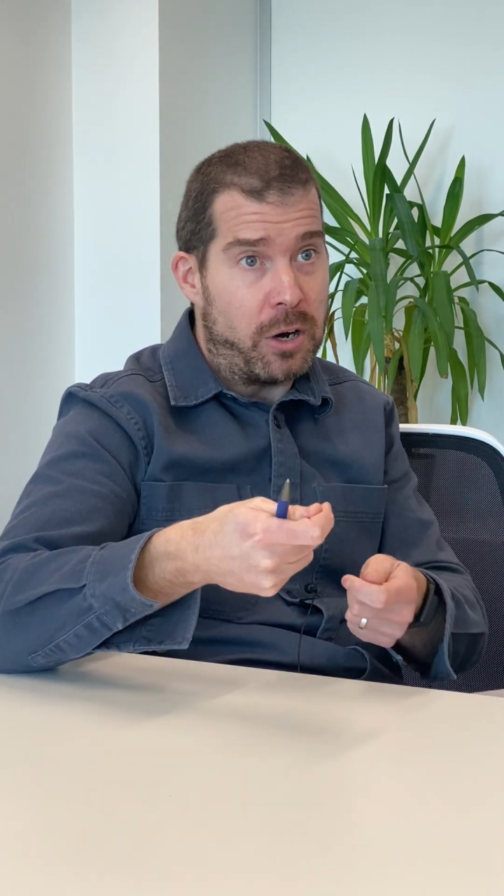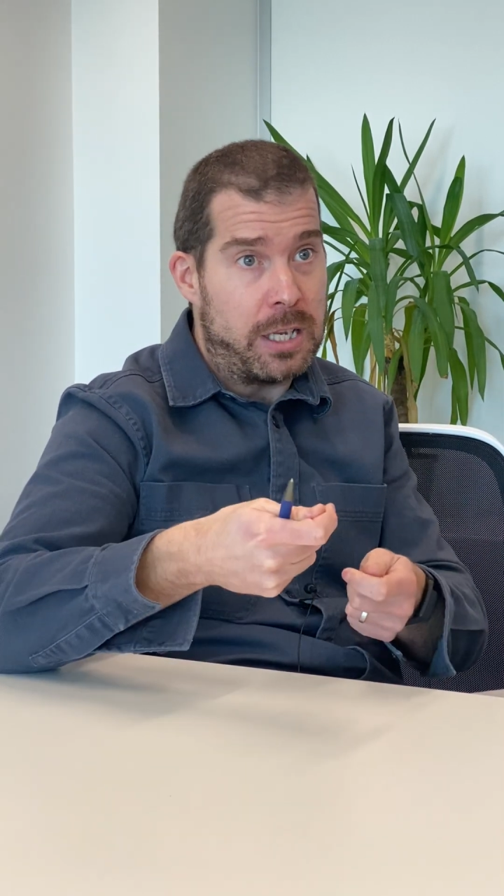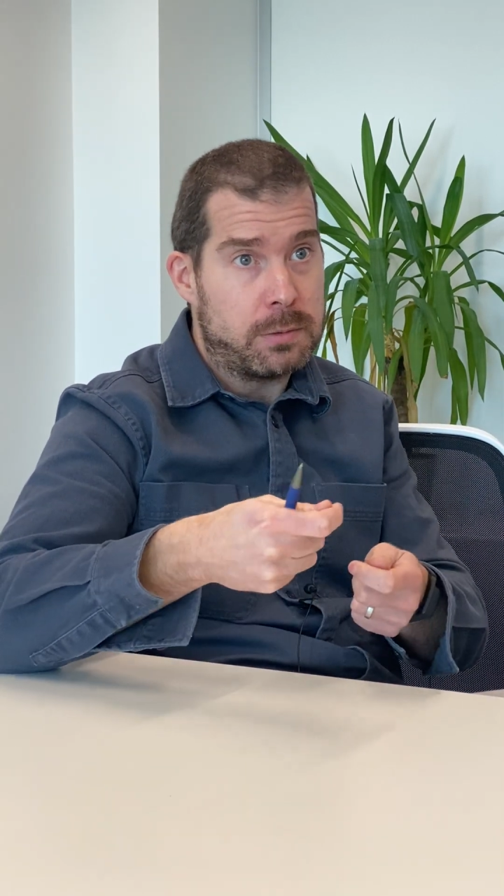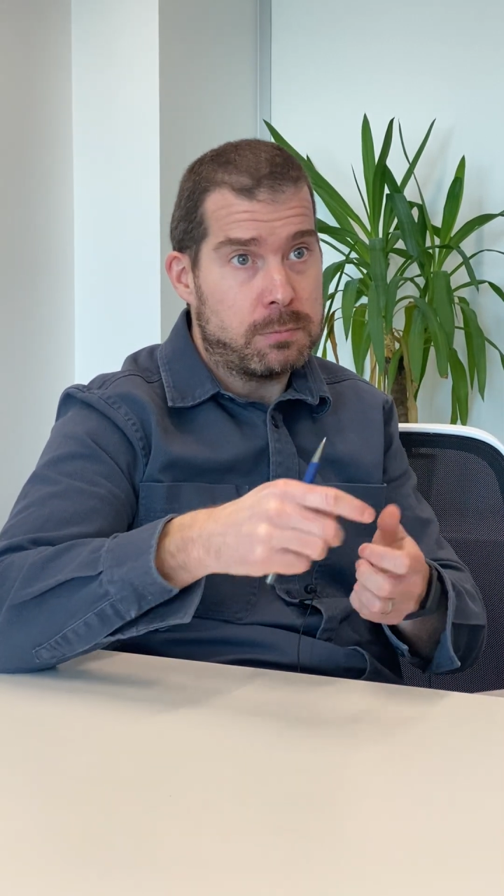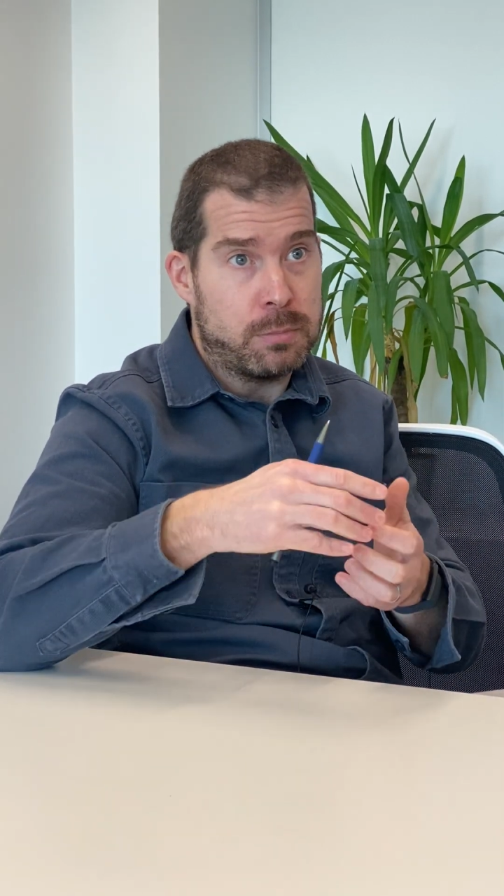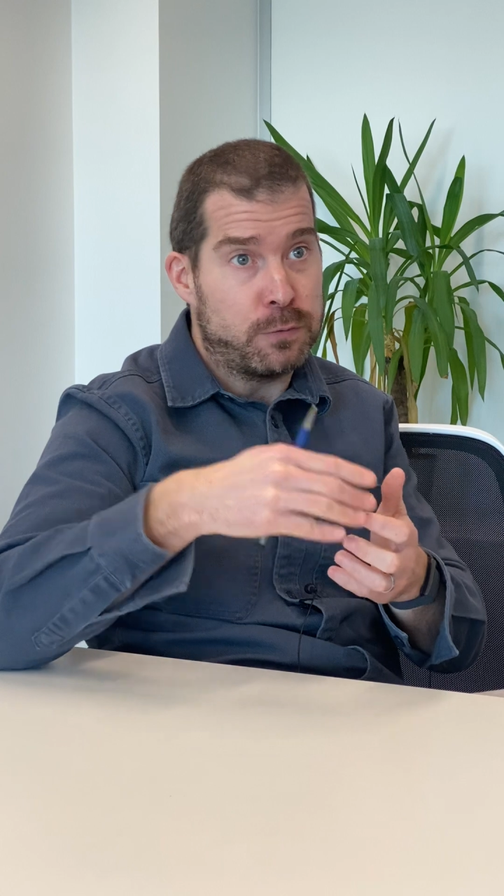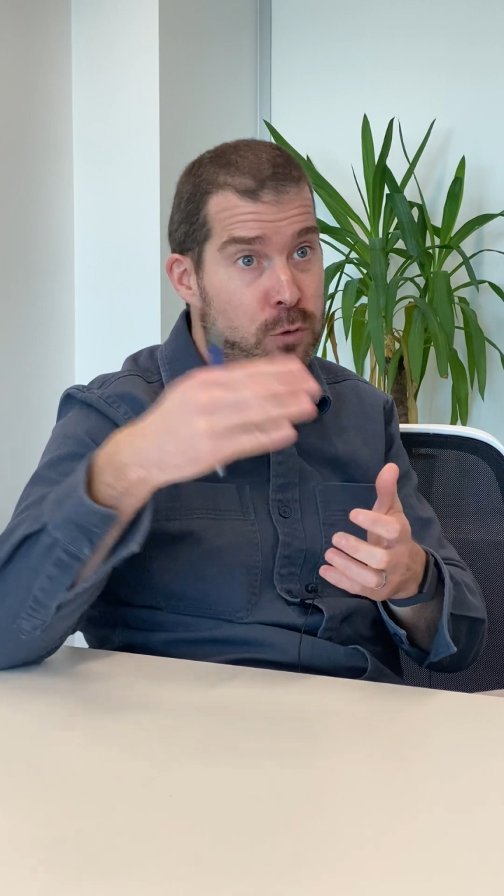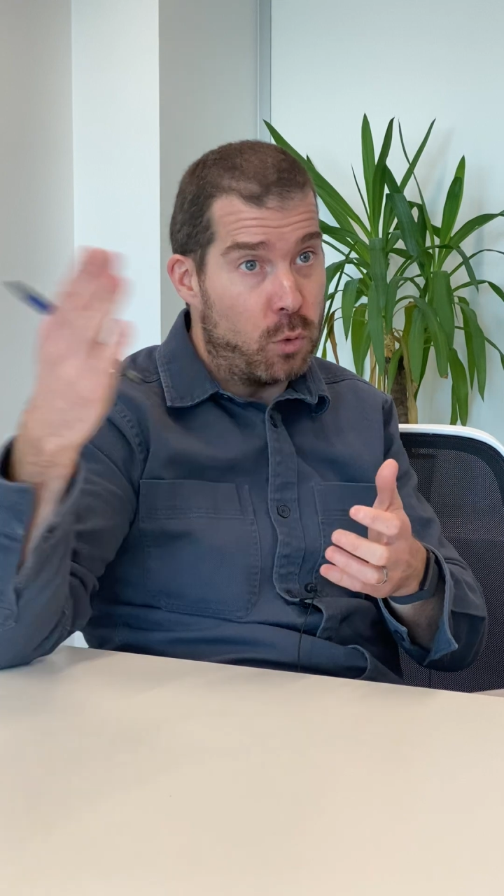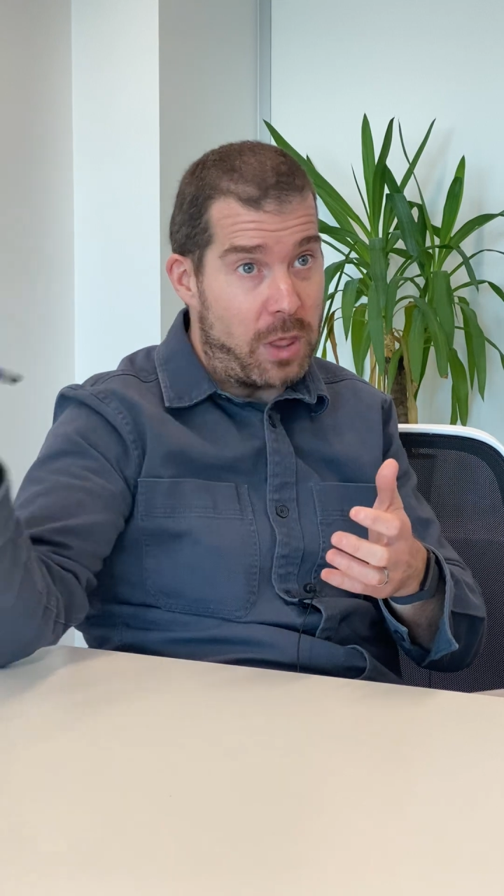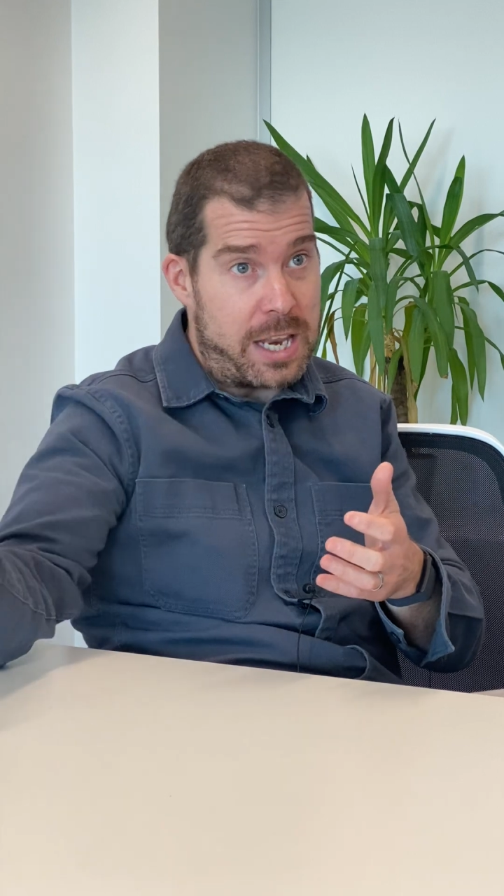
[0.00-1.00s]
it
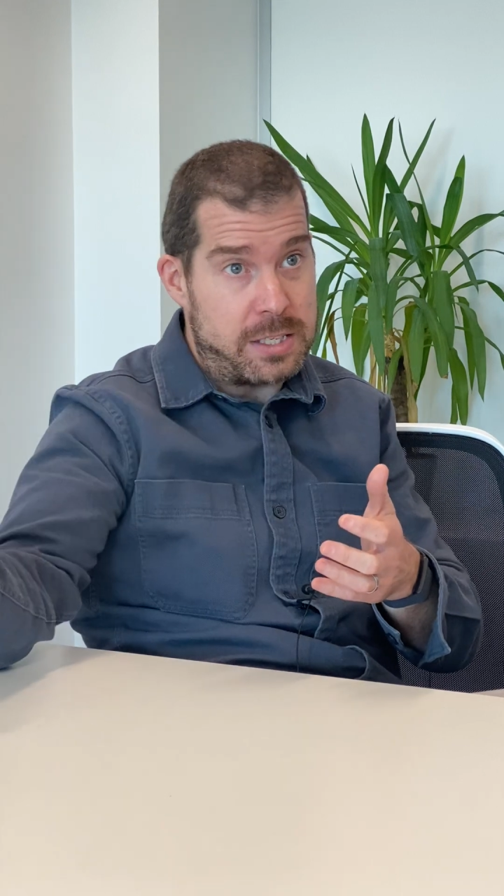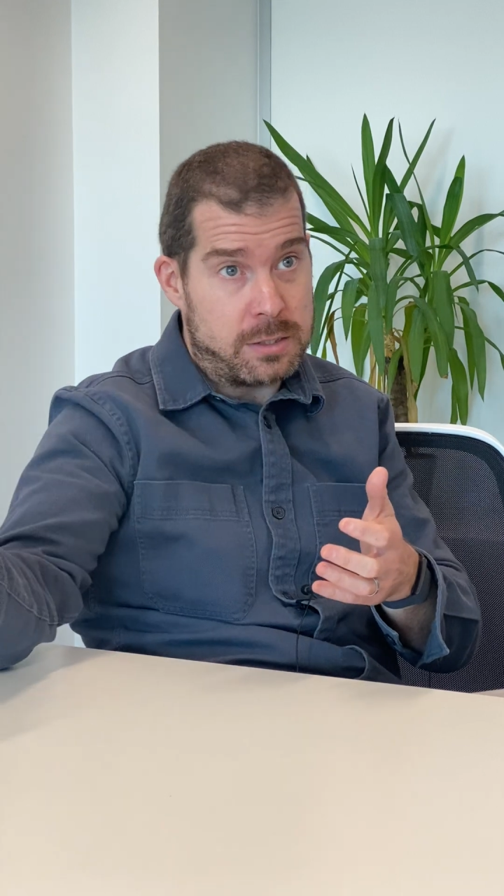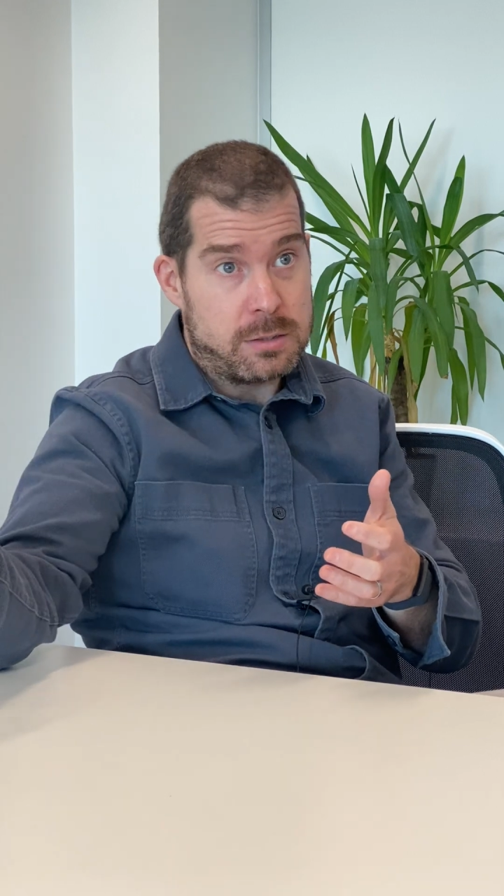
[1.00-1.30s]
before then